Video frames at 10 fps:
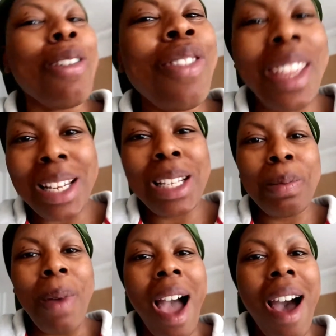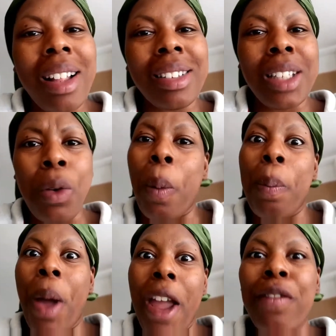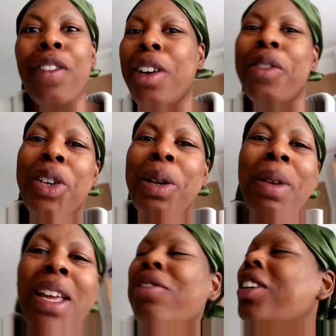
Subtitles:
fitness pal. I'm not paying for it. I've already paid for